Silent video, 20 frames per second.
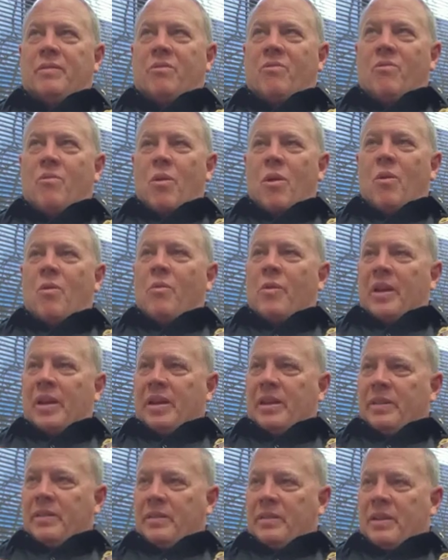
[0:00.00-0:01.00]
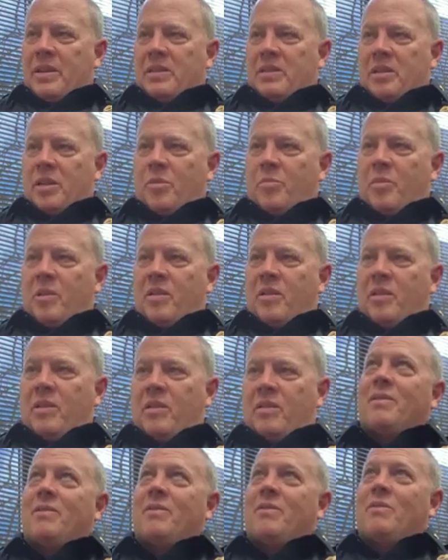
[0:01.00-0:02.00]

growing as a mm-hmm. community.